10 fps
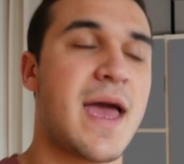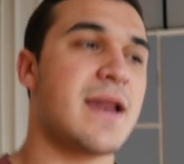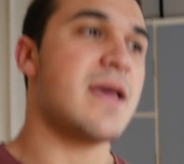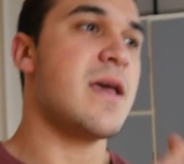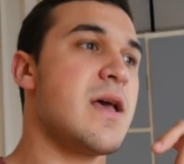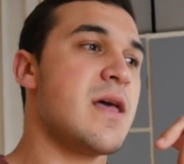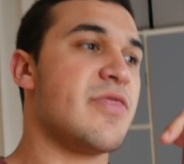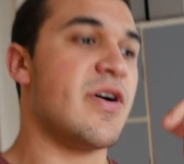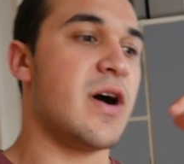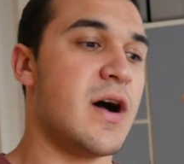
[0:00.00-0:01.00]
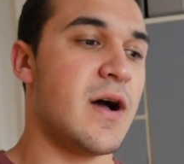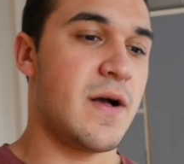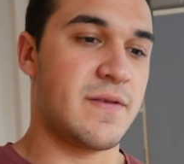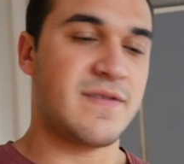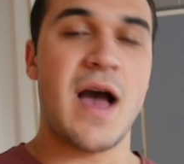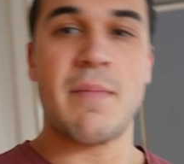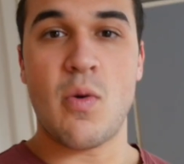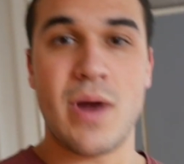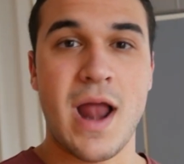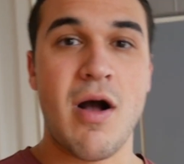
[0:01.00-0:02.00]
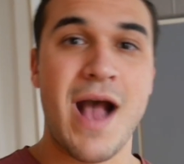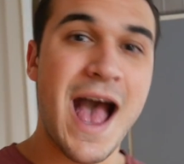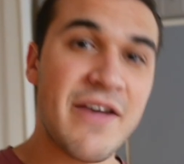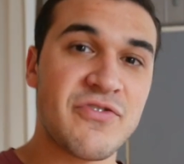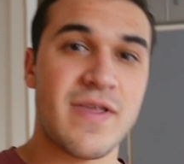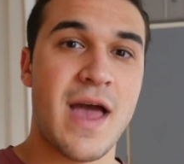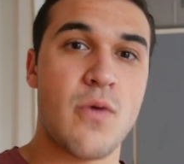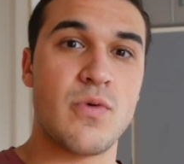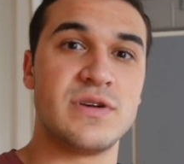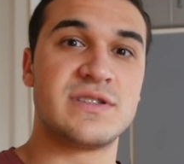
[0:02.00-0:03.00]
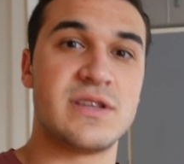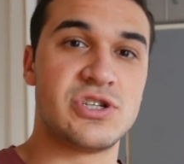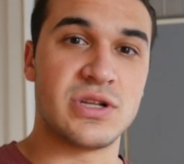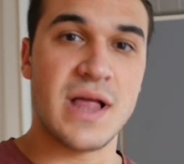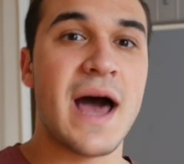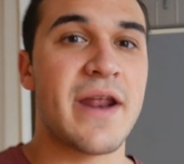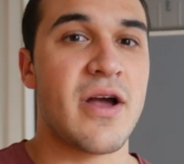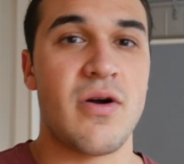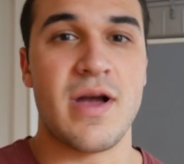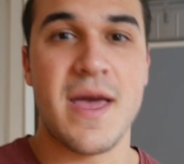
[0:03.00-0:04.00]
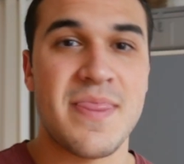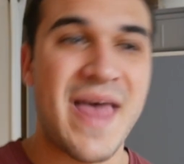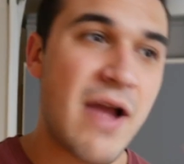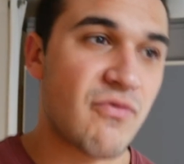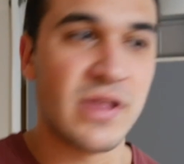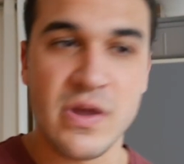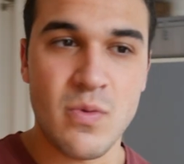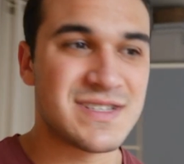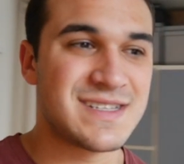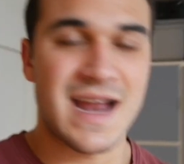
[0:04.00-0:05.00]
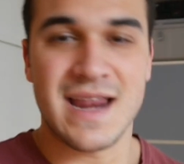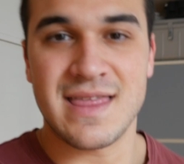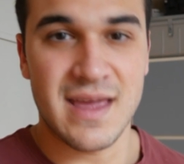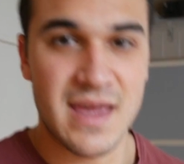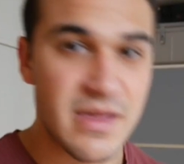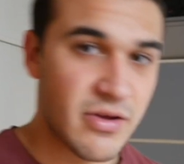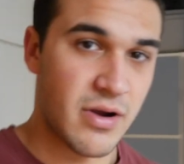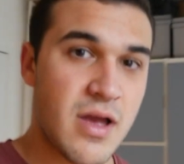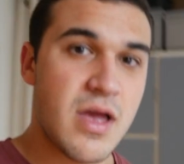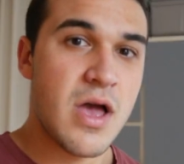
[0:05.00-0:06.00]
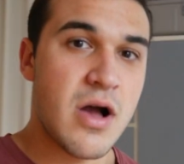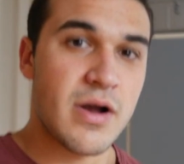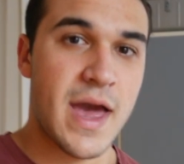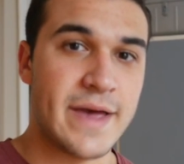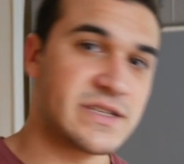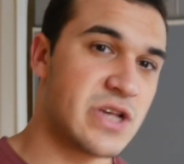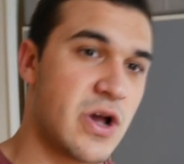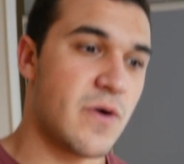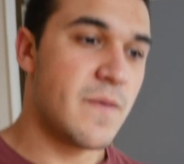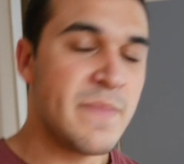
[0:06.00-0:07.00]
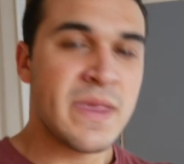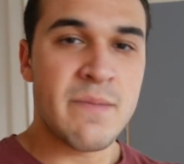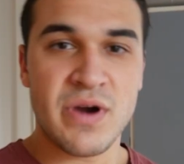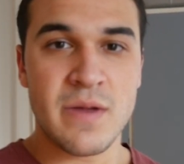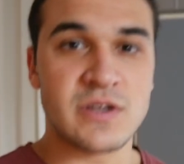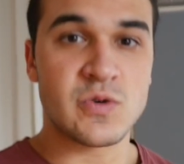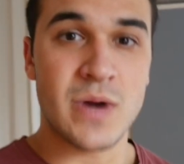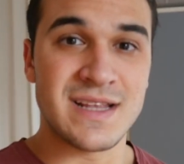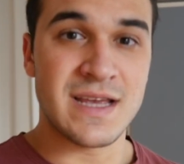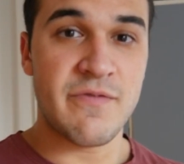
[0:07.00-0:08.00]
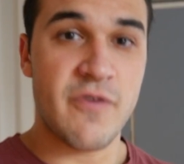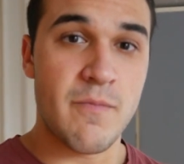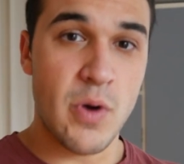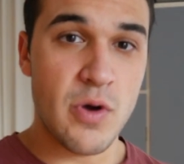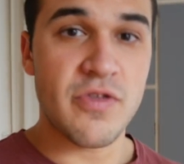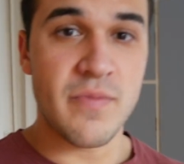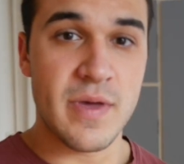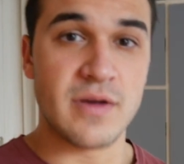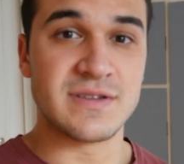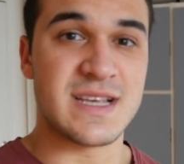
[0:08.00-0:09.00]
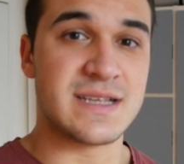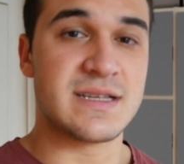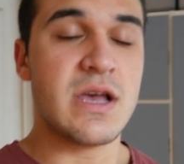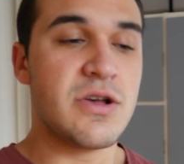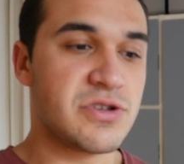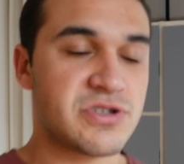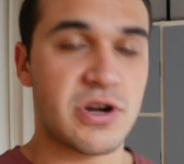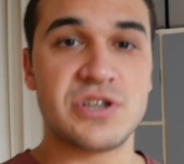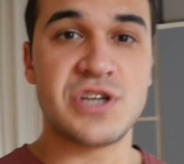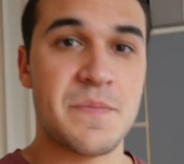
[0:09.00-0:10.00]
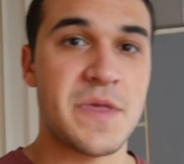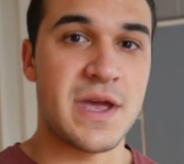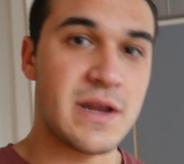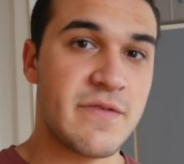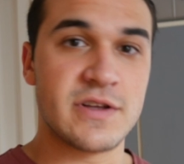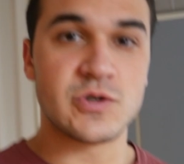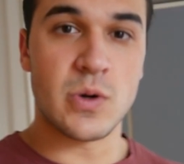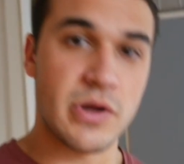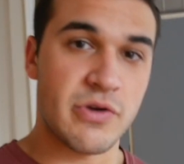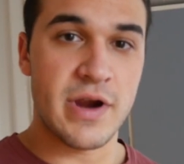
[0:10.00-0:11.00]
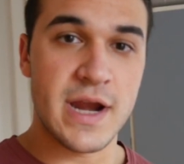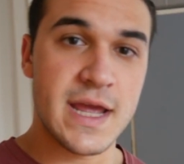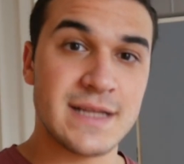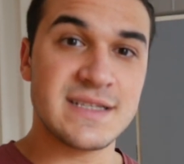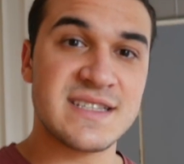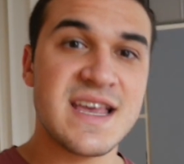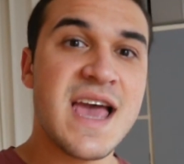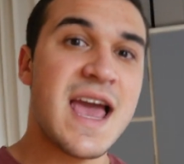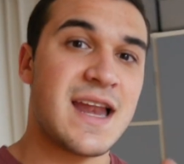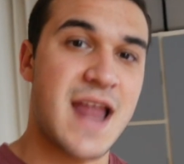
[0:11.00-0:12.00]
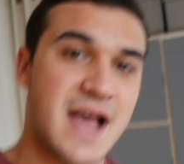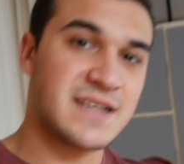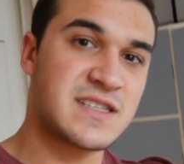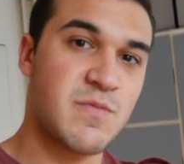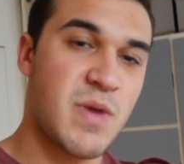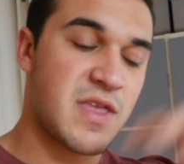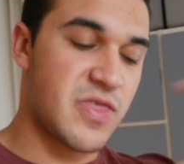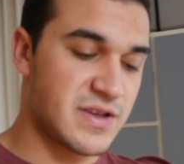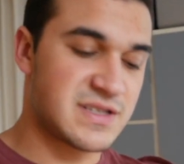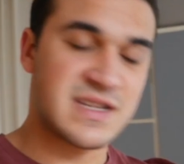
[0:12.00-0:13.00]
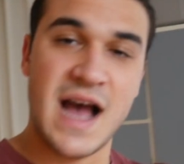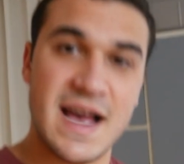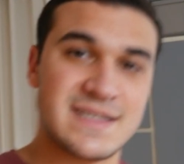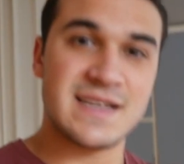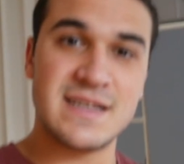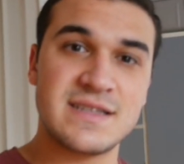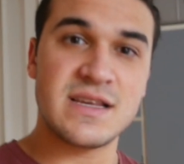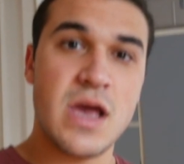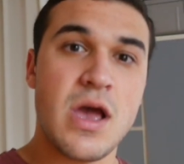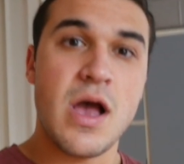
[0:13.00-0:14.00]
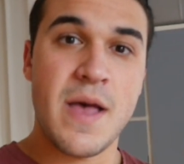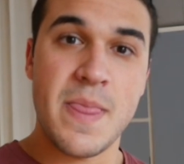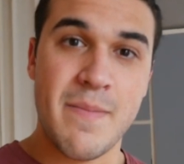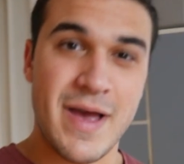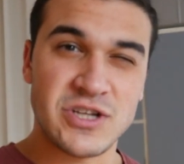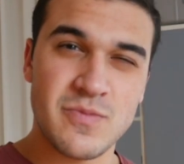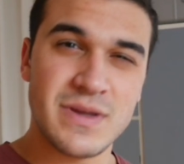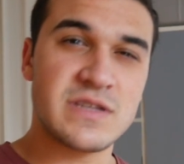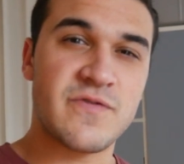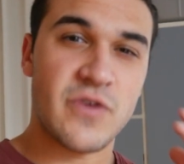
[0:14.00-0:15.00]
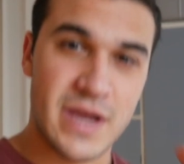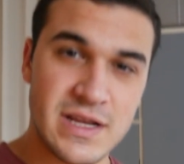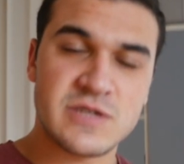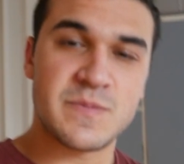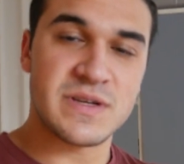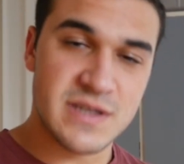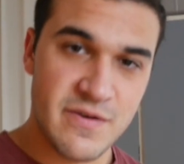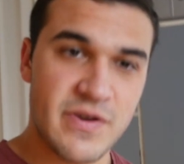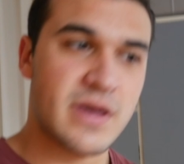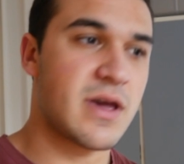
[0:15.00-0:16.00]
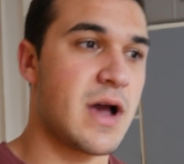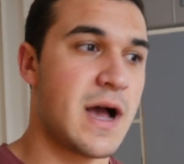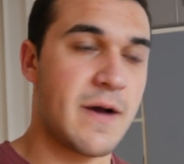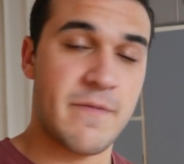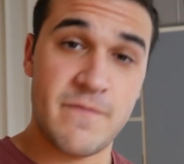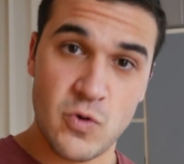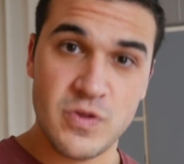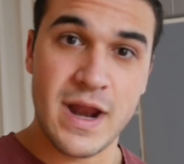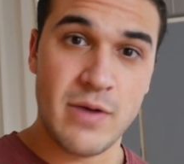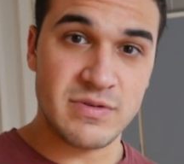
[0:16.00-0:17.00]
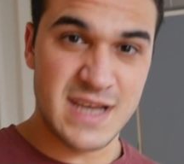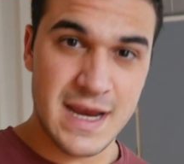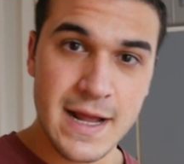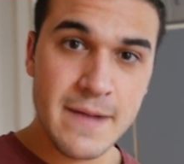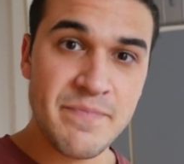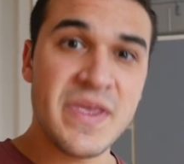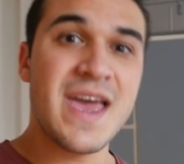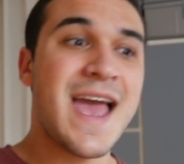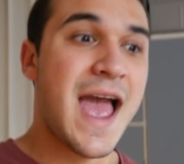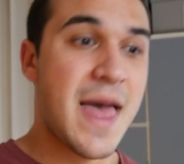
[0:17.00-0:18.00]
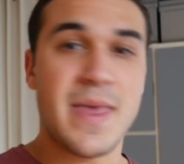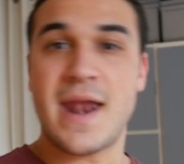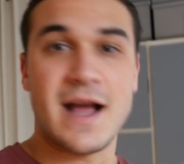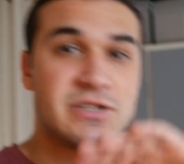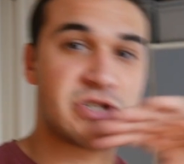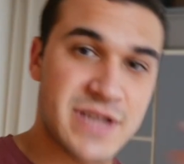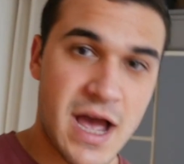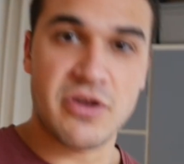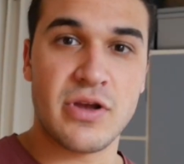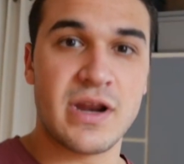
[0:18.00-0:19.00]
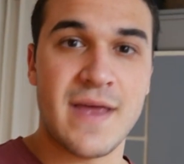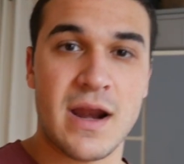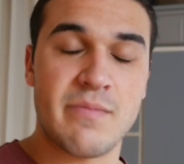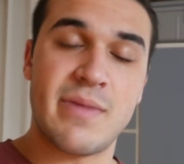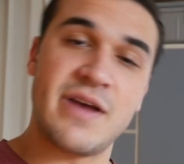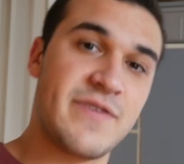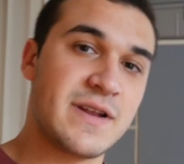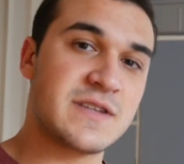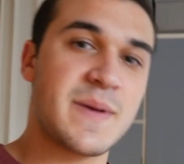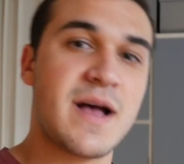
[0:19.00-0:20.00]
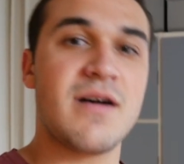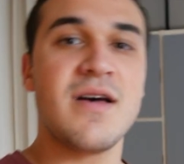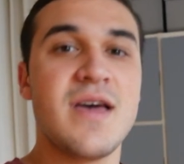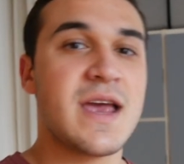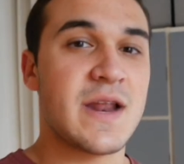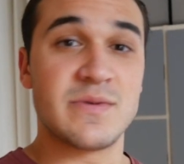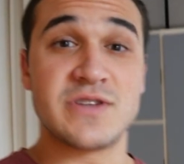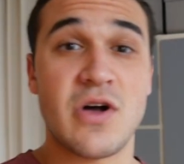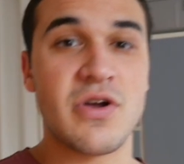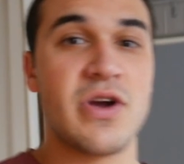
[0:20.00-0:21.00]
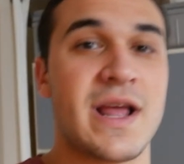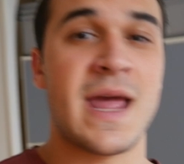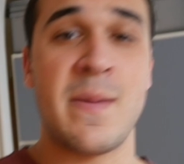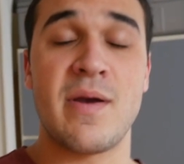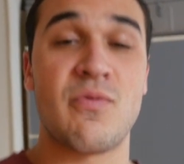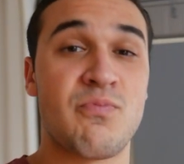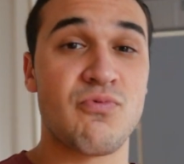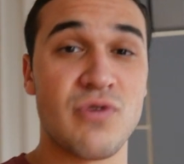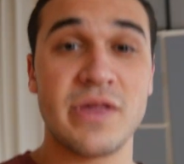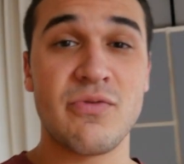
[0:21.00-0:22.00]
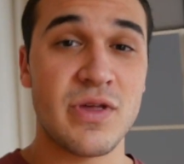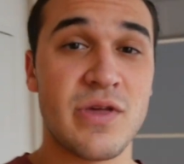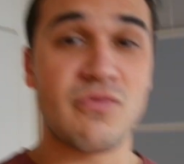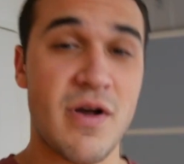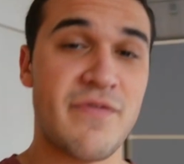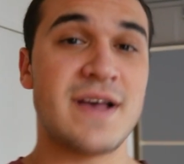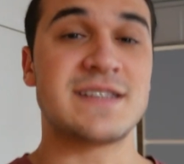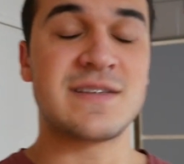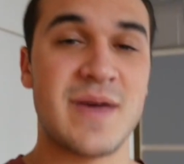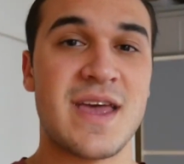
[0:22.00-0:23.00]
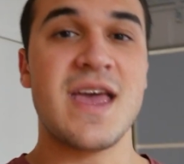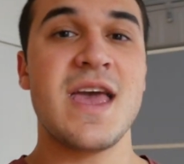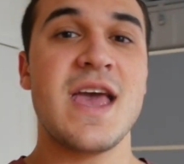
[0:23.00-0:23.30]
then the time i went out after that was the gelato and that really wasn't anything either okay so pretty much what i did for both meals is search up the individual ingredients and estimate the sizes and the measurements for each specific uh, food that I was eating. And then I just calculated that in MyFitnessPal and it was all good. It gave me a really, really rough estimate.